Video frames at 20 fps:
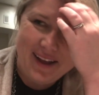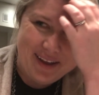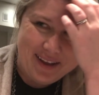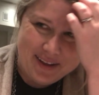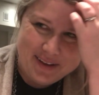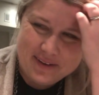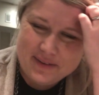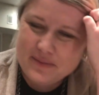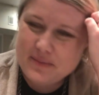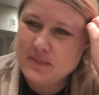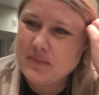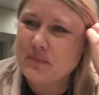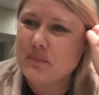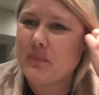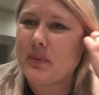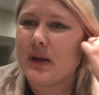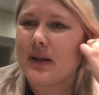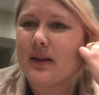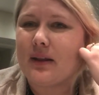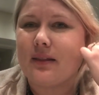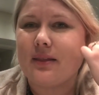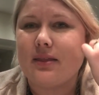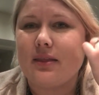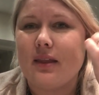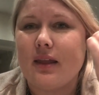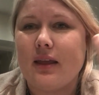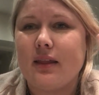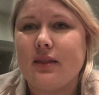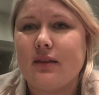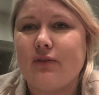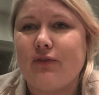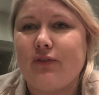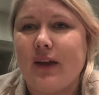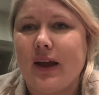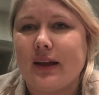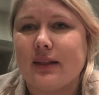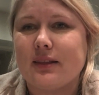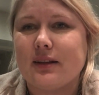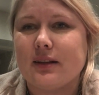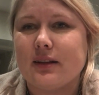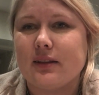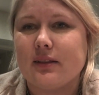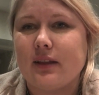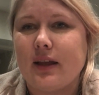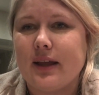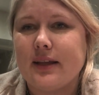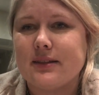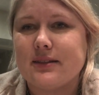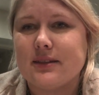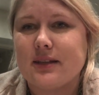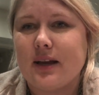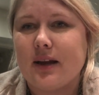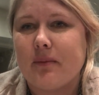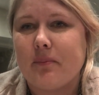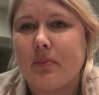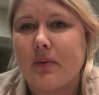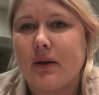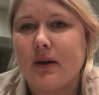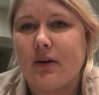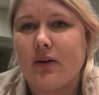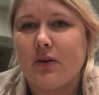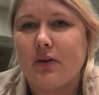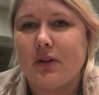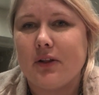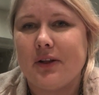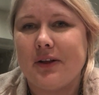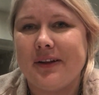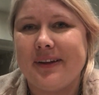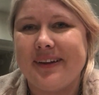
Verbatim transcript: uh, but in the fact that it lights up and all,